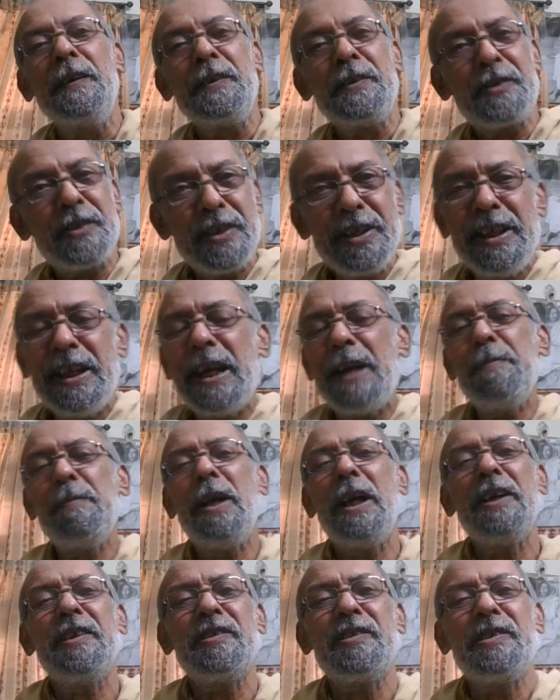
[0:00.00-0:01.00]
Sri M
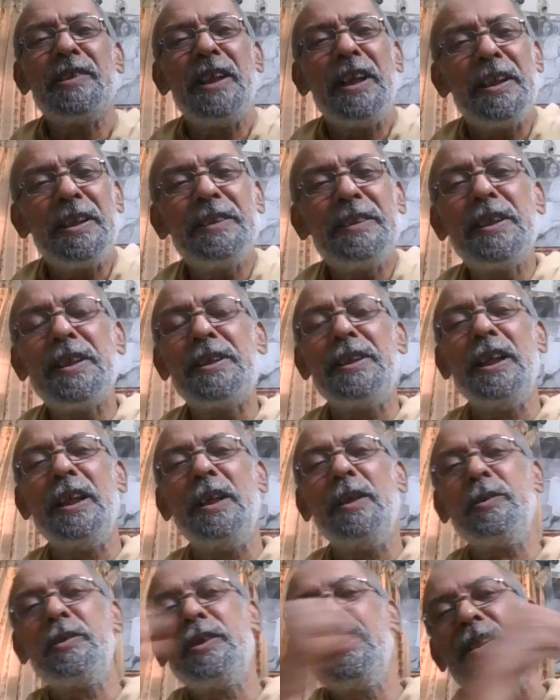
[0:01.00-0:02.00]
has another
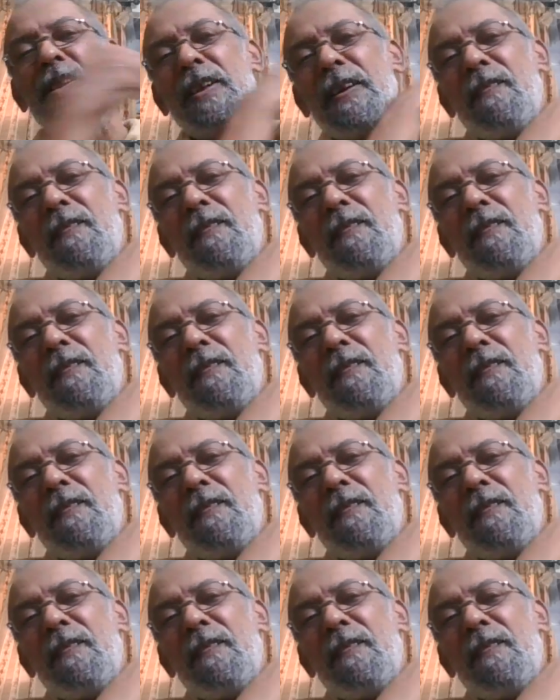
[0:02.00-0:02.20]
doubt